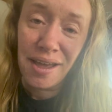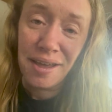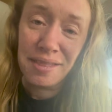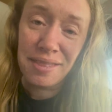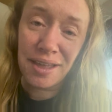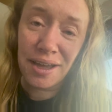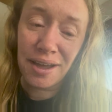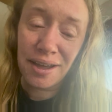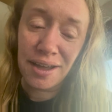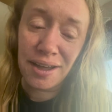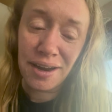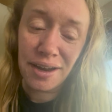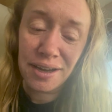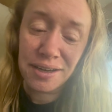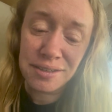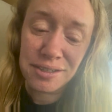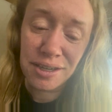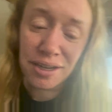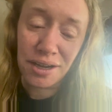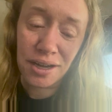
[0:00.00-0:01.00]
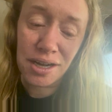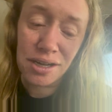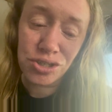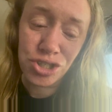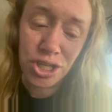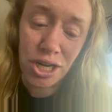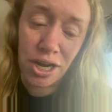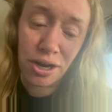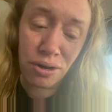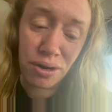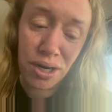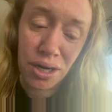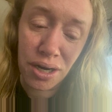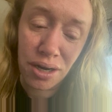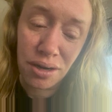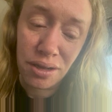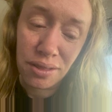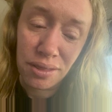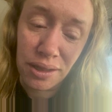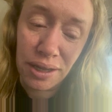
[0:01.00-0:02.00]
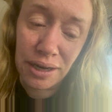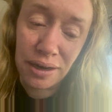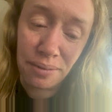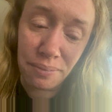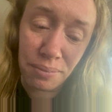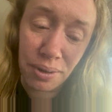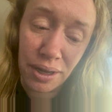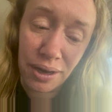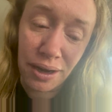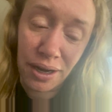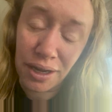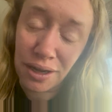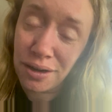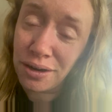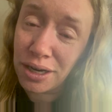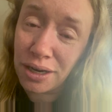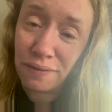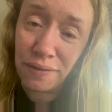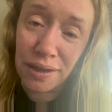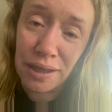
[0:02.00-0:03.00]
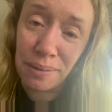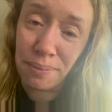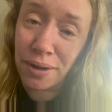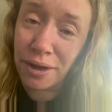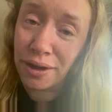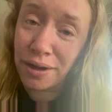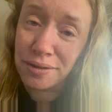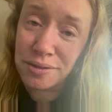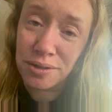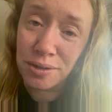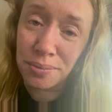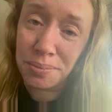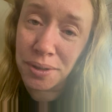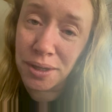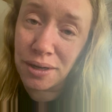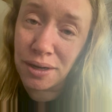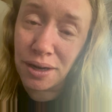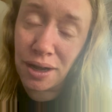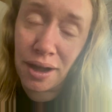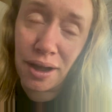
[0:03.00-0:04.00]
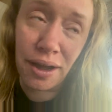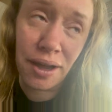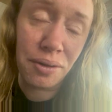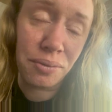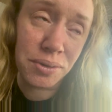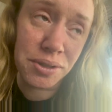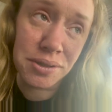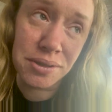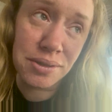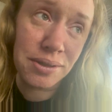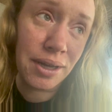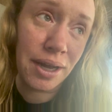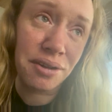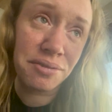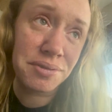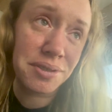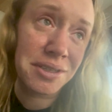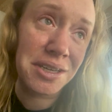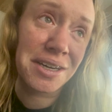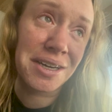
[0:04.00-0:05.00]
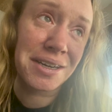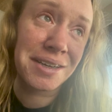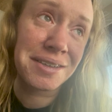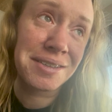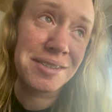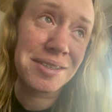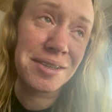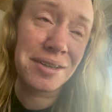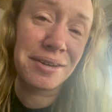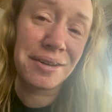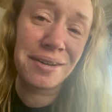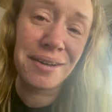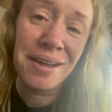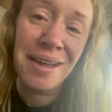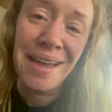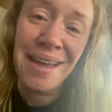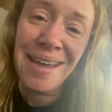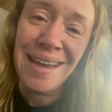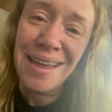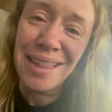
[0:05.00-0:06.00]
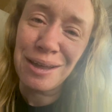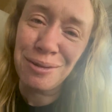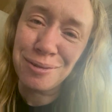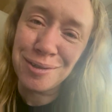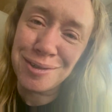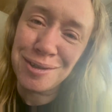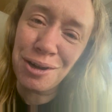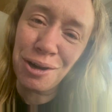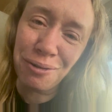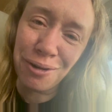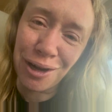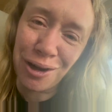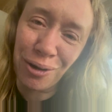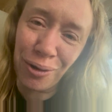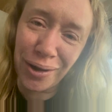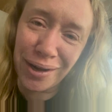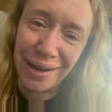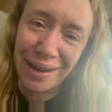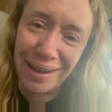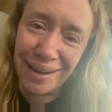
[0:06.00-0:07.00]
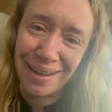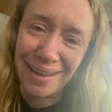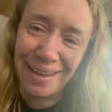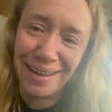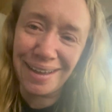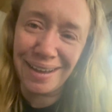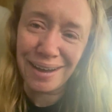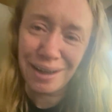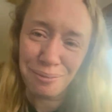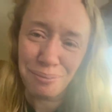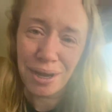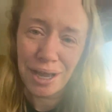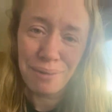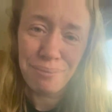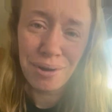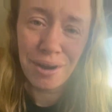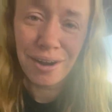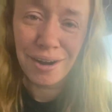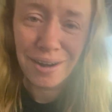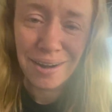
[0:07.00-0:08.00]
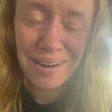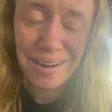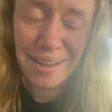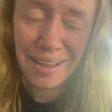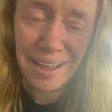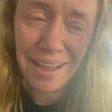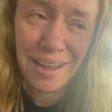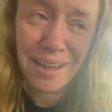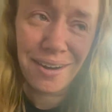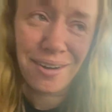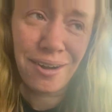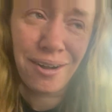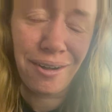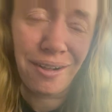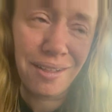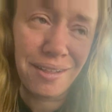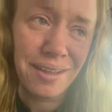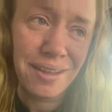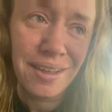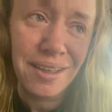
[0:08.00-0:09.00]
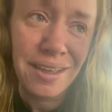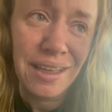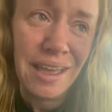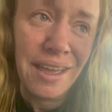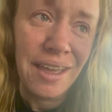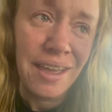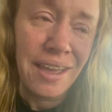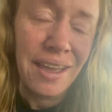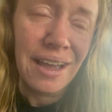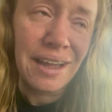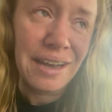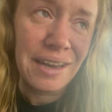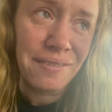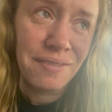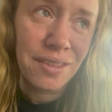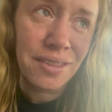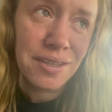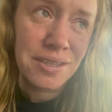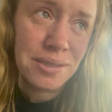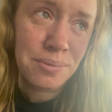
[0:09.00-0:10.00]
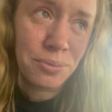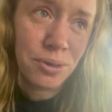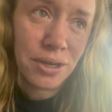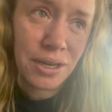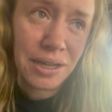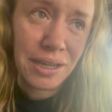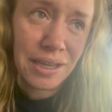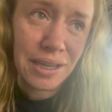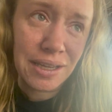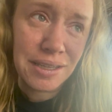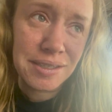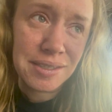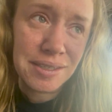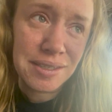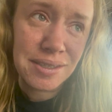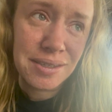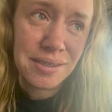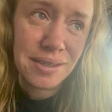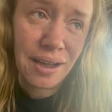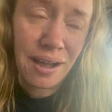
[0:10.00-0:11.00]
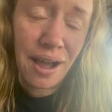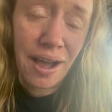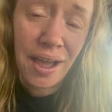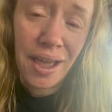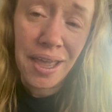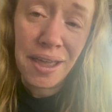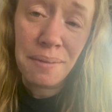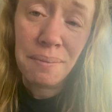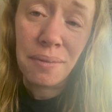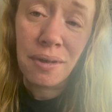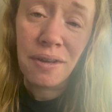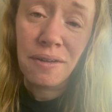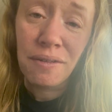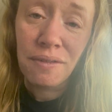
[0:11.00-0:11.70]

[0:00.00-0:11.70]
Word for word: that I took a hot shower, laid in bed, and I couldn't even keep my eyes open. I was I was done. So there was no recording on my part at all. And even this morning, it's I am